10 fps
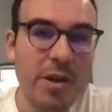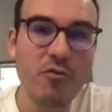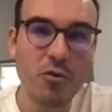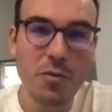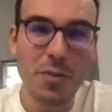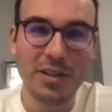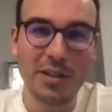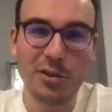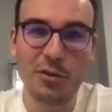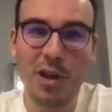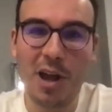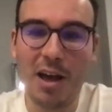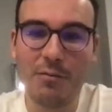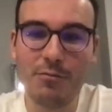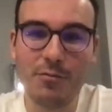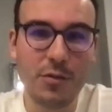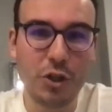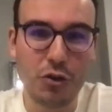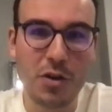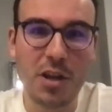grew the business
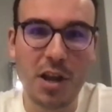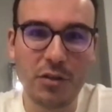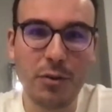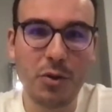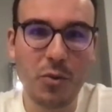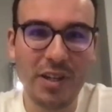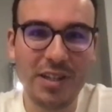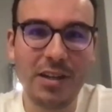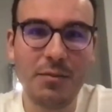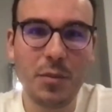during the last crypto winter.